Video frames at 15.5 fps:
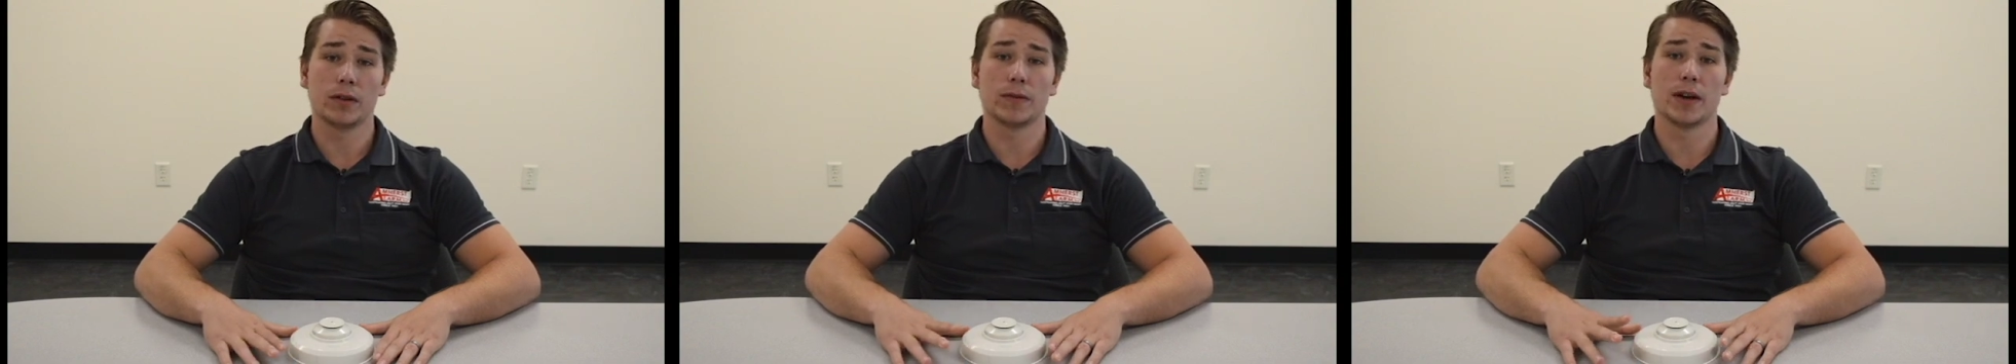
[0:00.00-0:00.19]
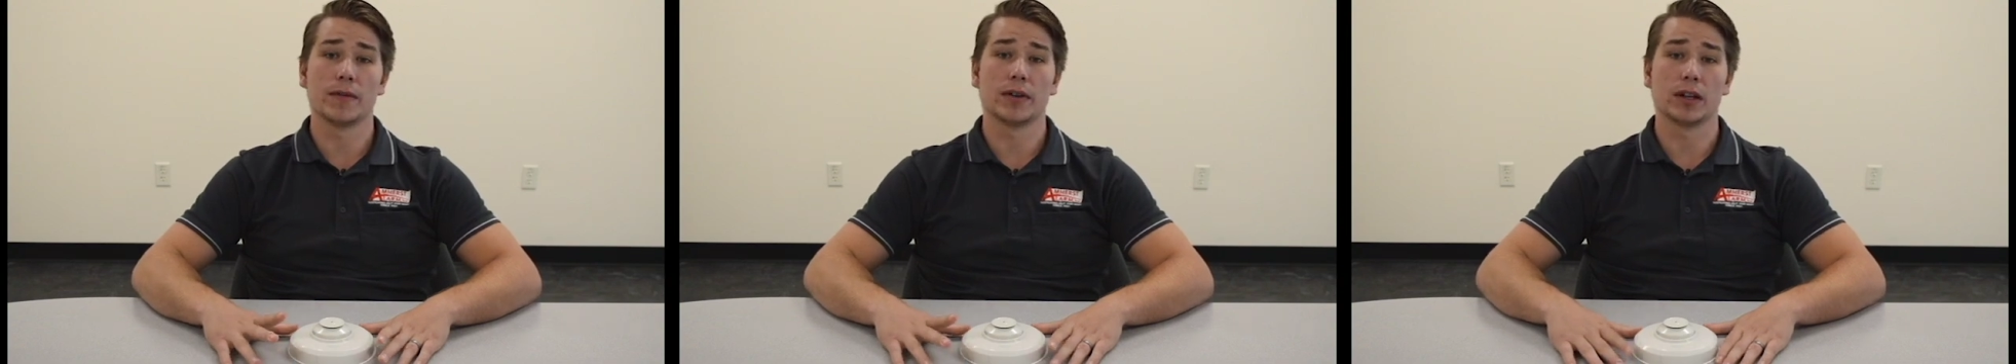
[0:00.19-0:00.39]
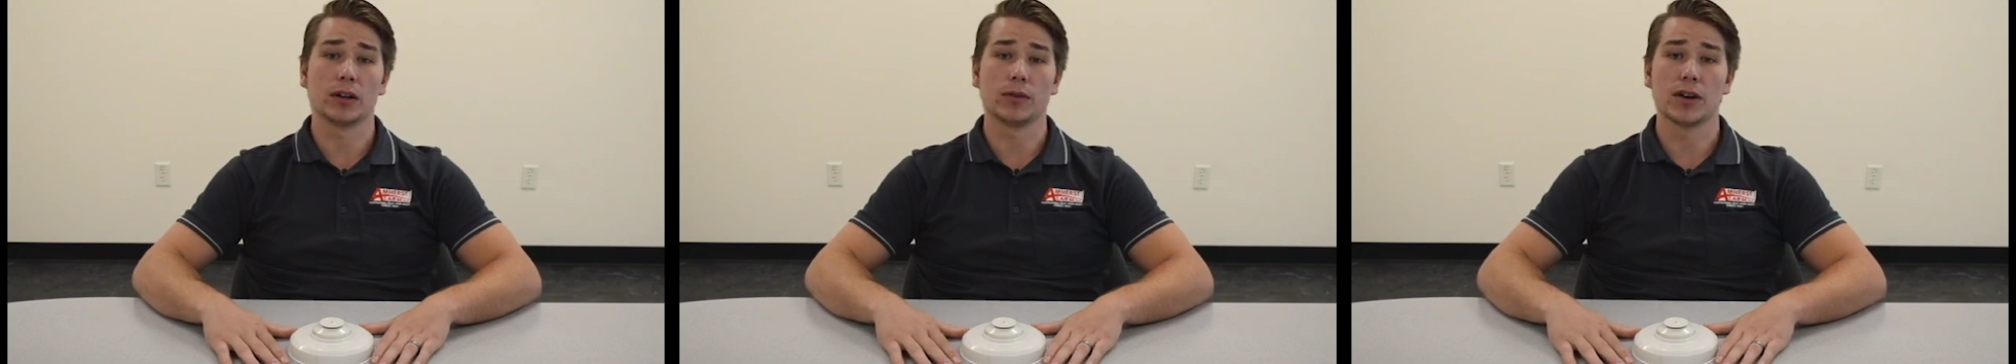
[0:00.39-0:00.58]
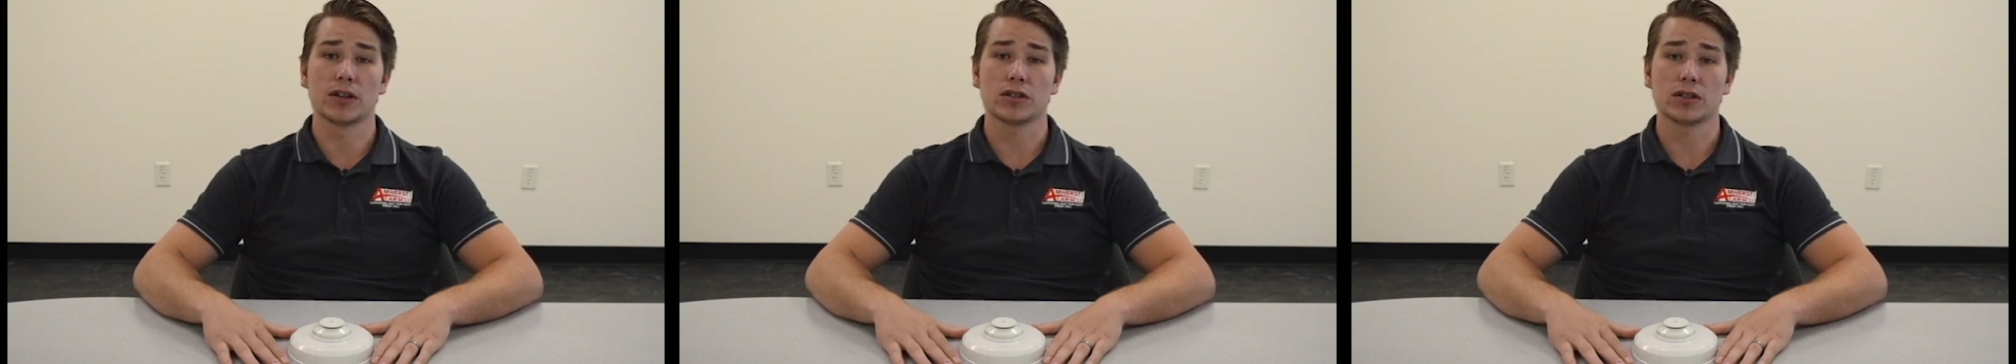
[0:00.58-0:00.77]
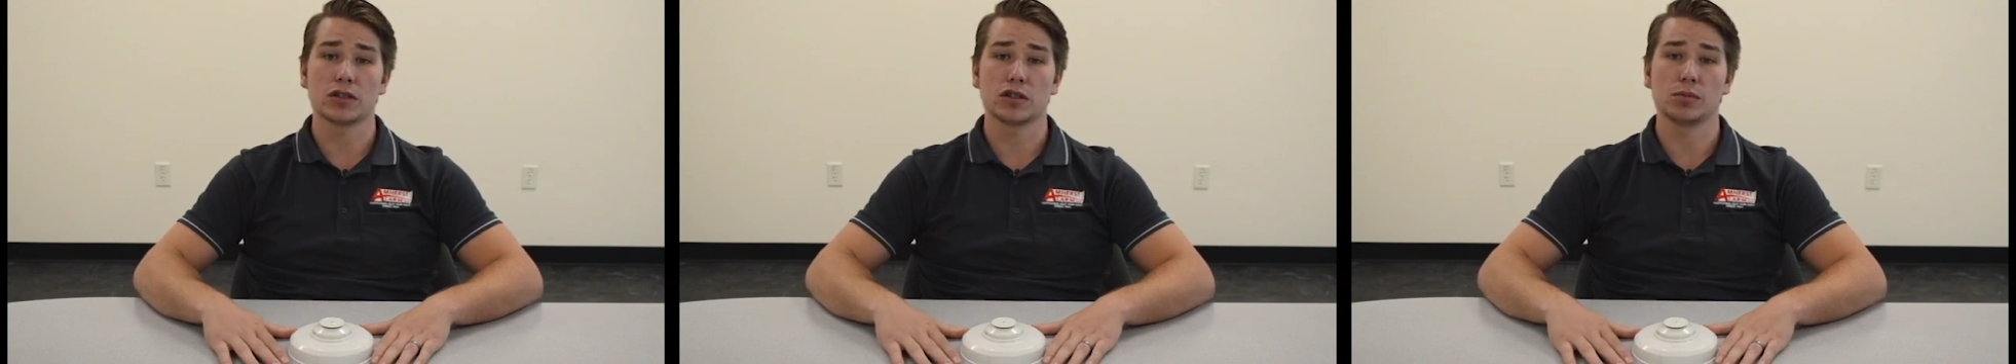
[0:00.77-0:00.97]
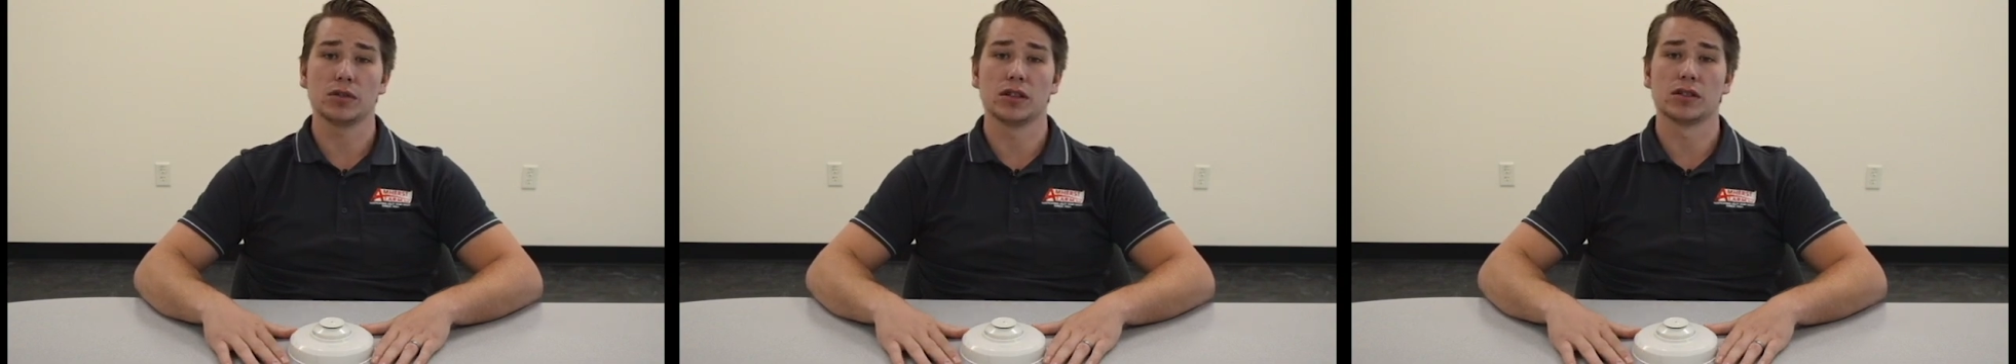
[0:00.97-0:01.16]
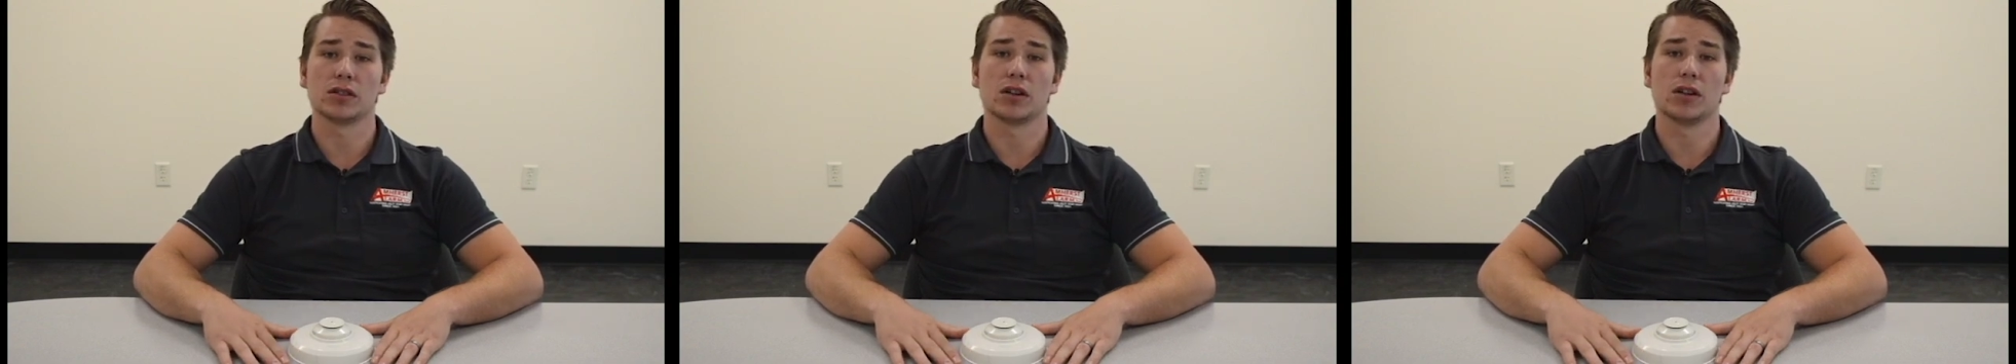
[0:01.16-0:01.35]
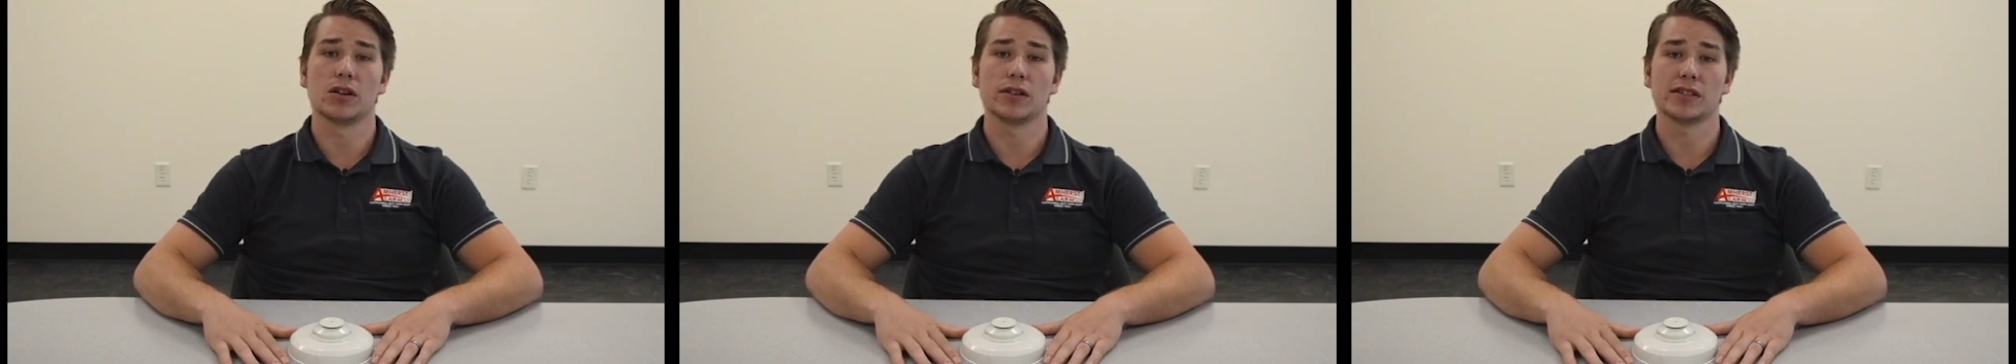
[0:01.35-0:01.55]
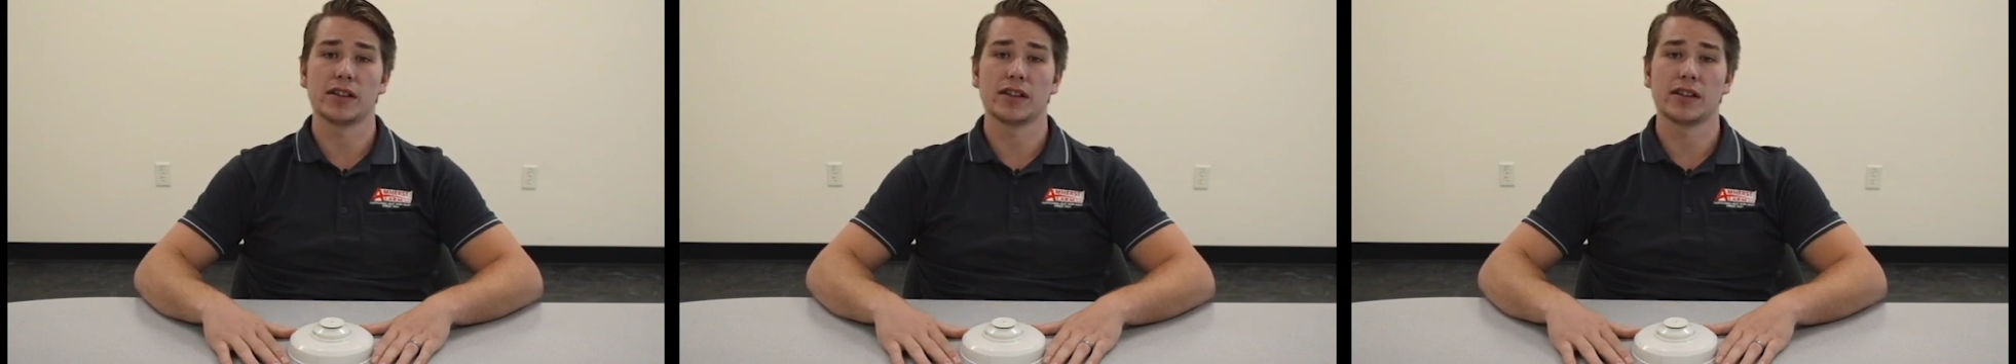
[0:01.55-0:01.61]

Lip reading: If you have any questions, please call